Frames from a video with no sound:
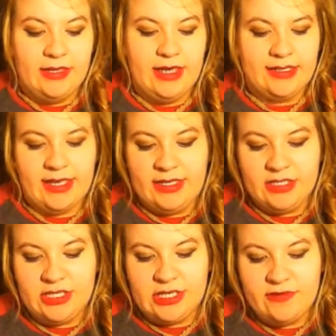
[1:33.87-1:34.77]
NYX
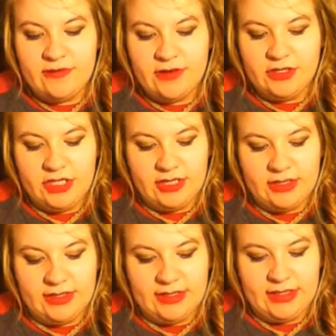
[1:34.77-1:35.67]
HD
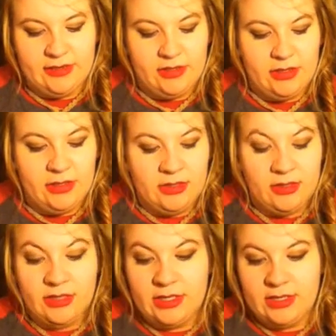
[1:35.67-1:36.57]
Photogenic Concealer
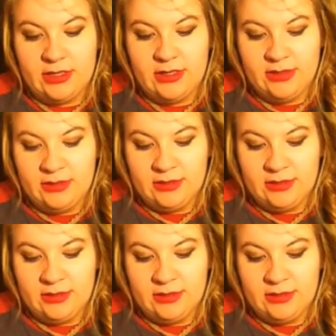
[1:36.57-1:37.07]
in,